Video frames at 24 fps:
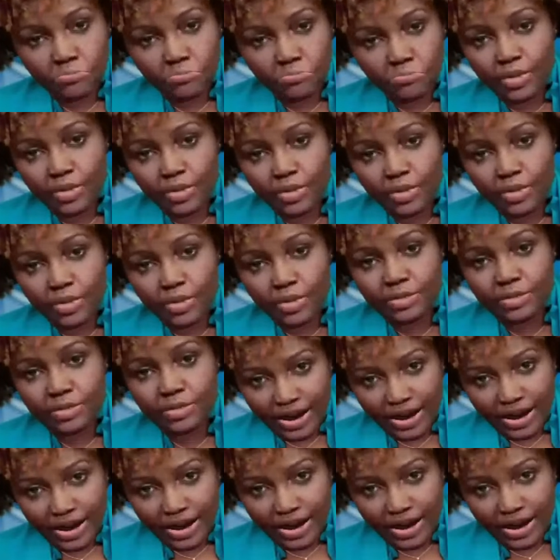Trump's
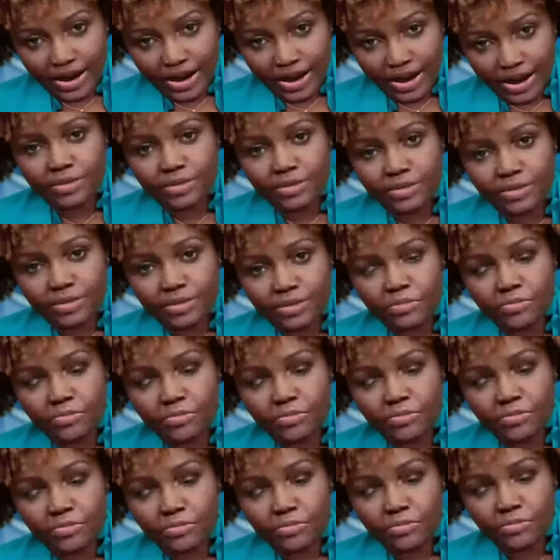bloodbath.
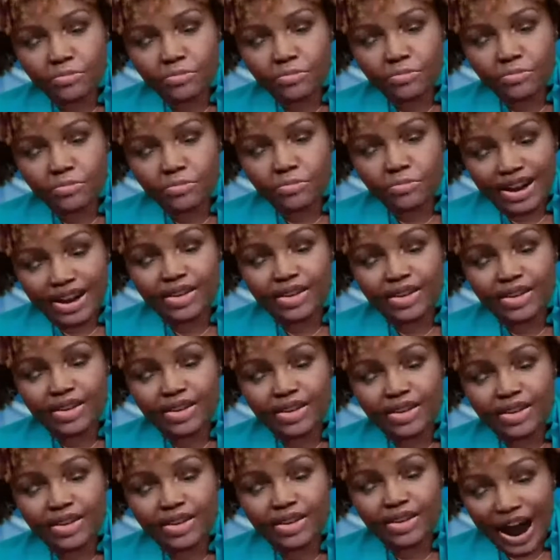It's changed me.